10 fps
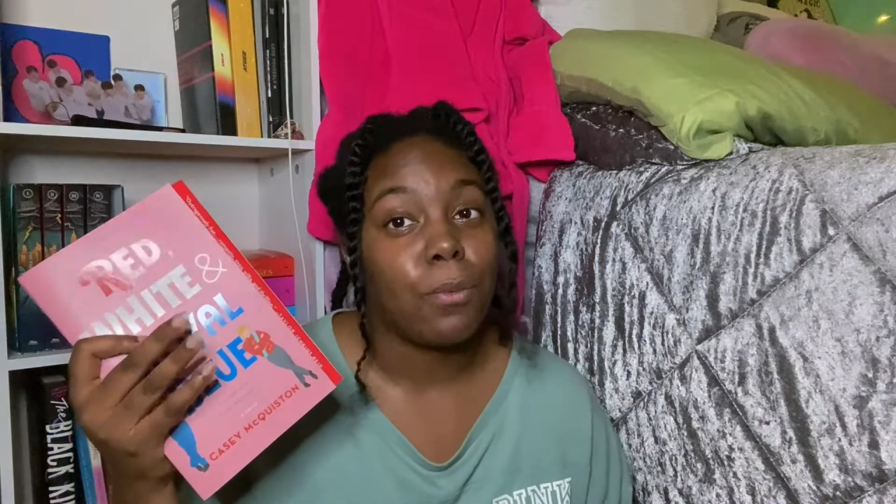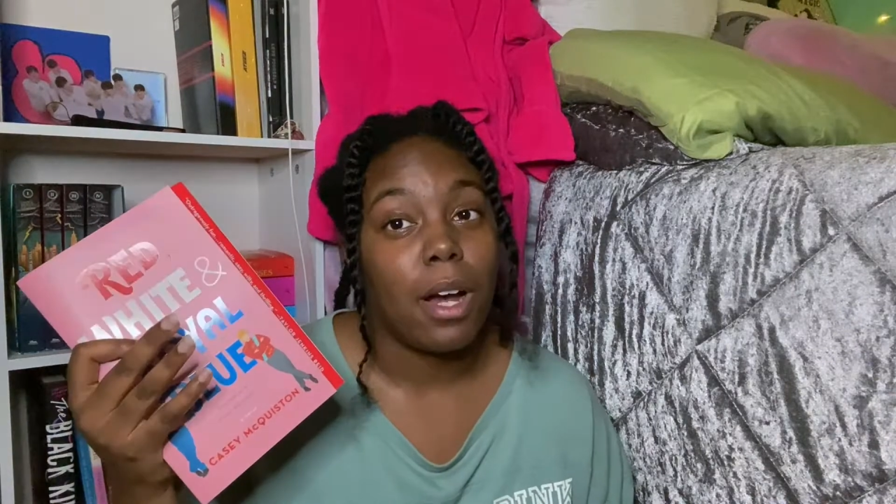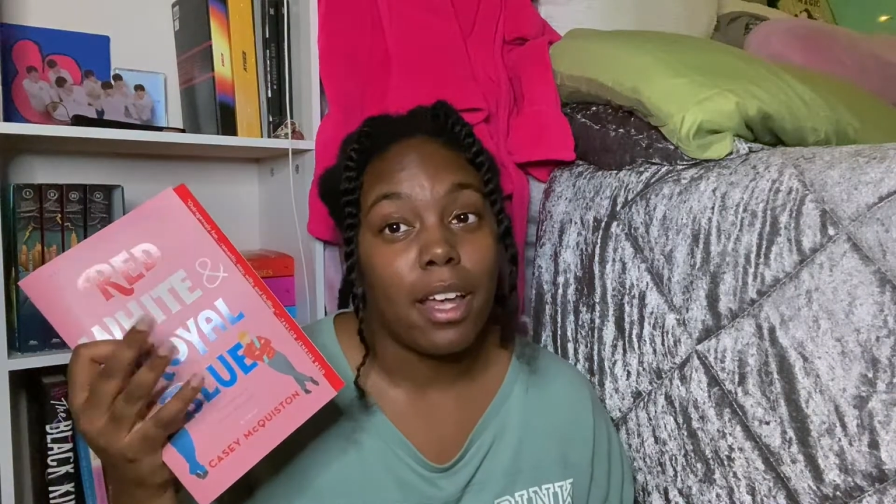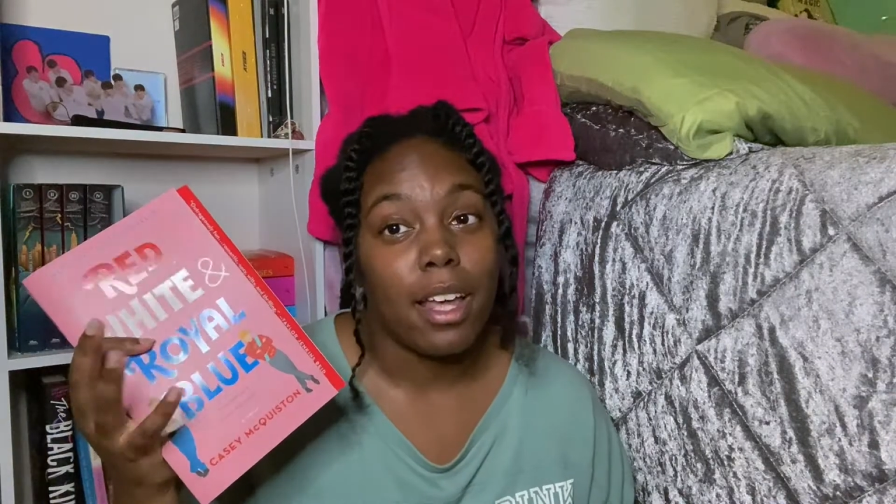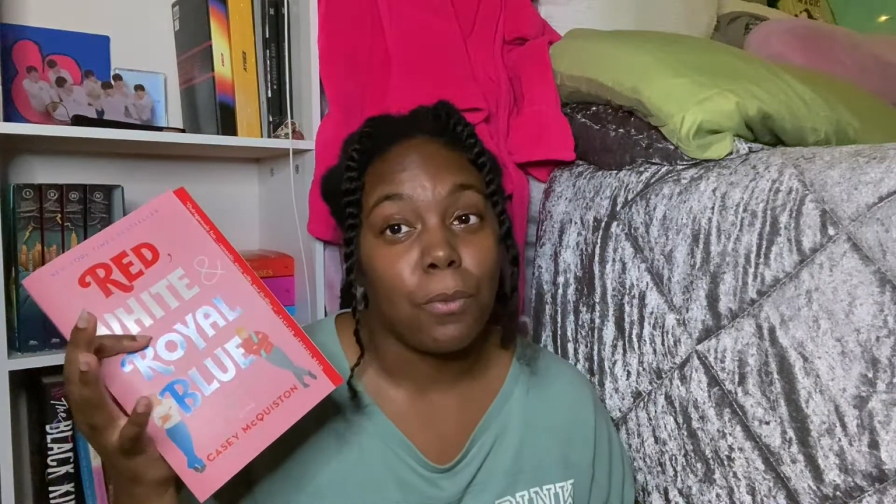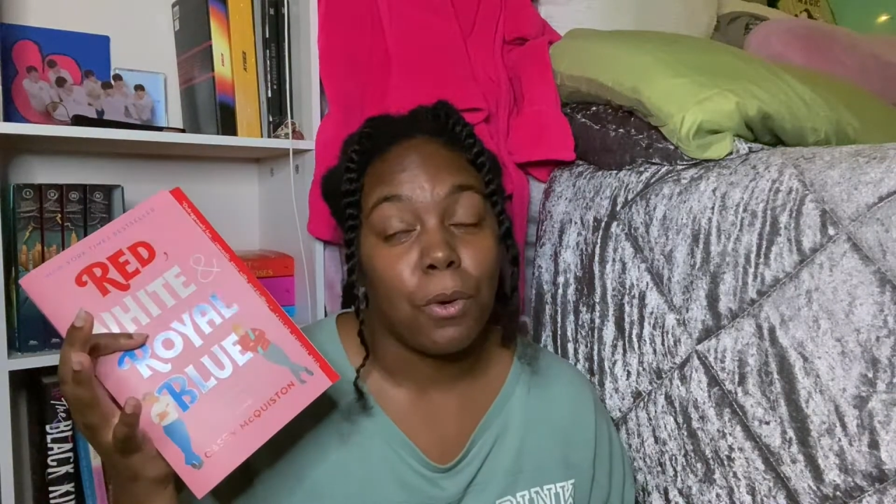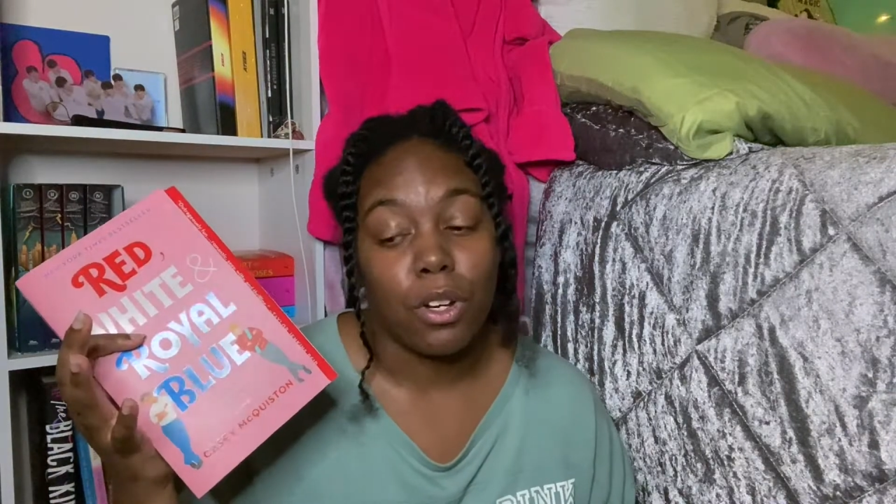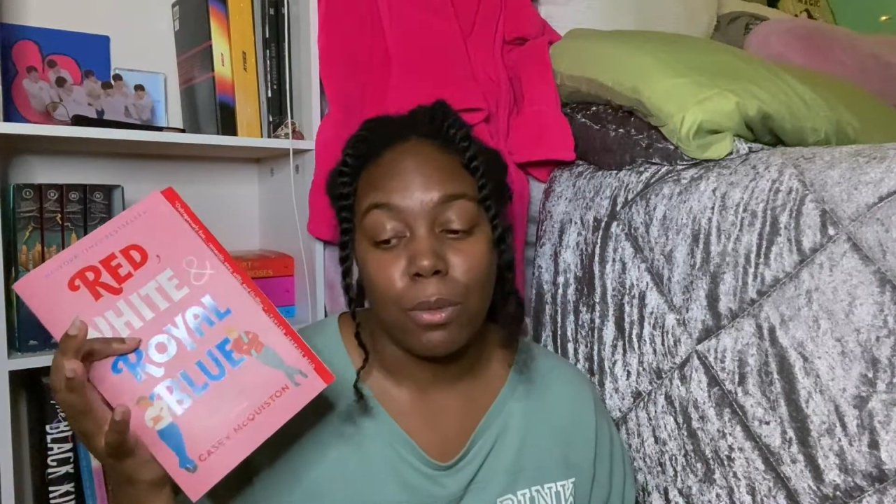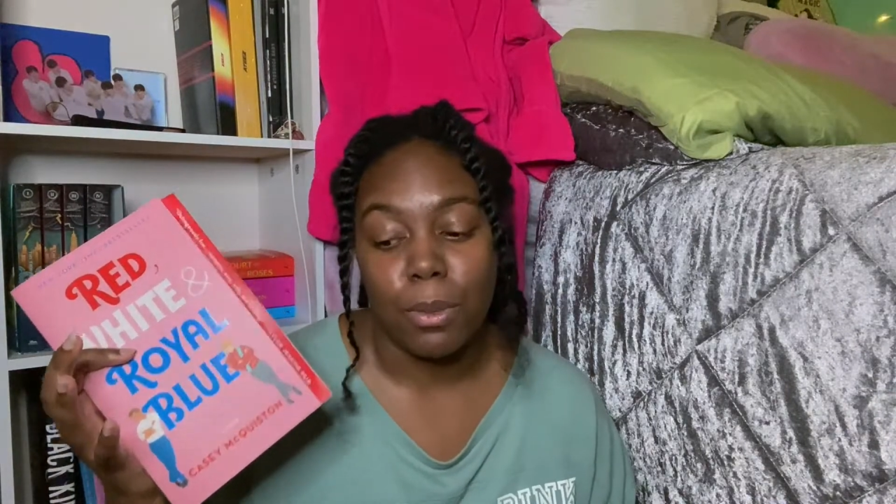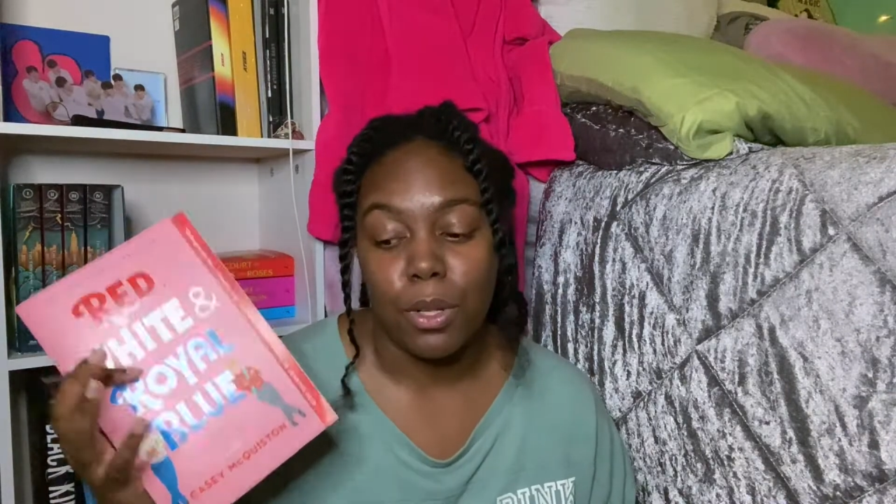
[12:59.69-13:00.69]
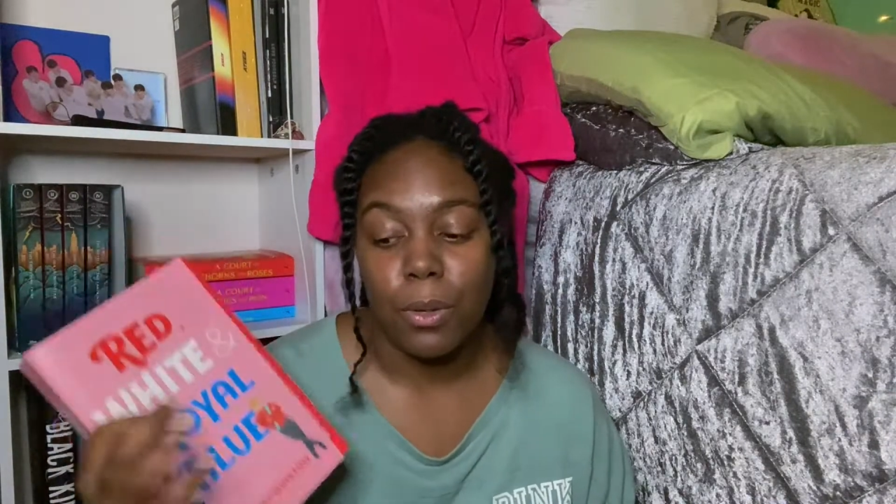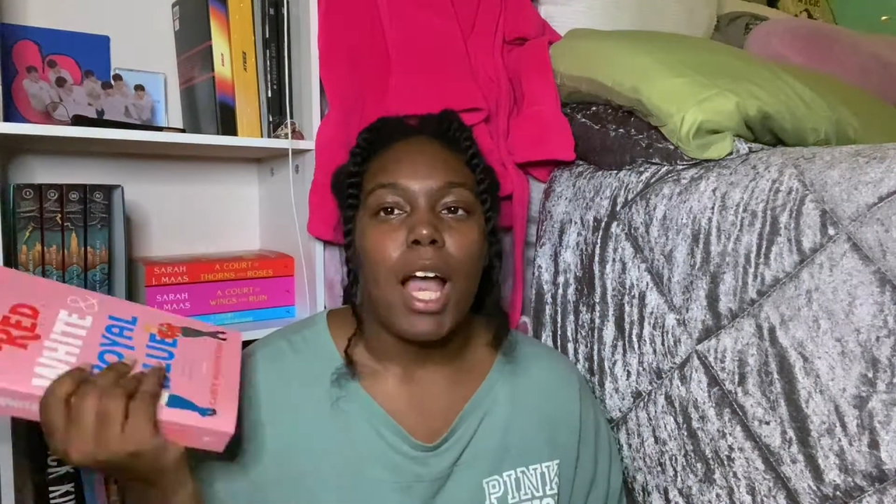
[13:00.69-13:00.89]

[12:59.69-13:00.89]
White, and Royal Blue.